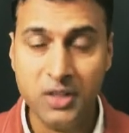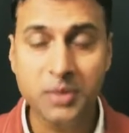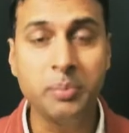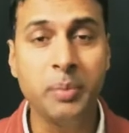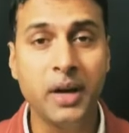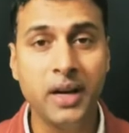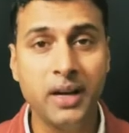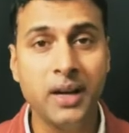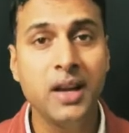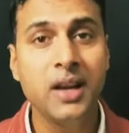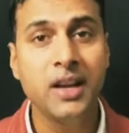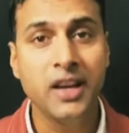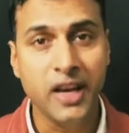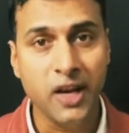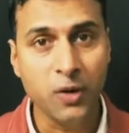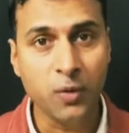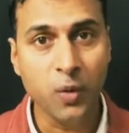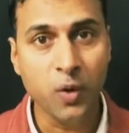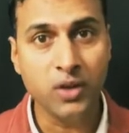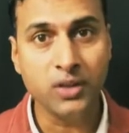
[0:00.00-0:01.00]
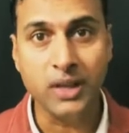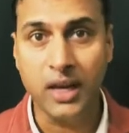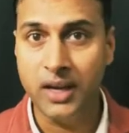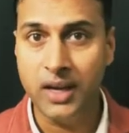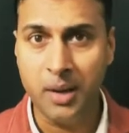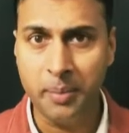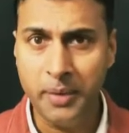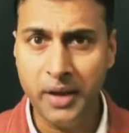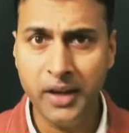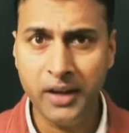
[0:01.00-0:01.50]
but it was an
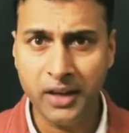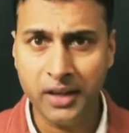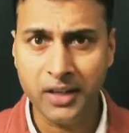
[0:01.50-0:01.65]
American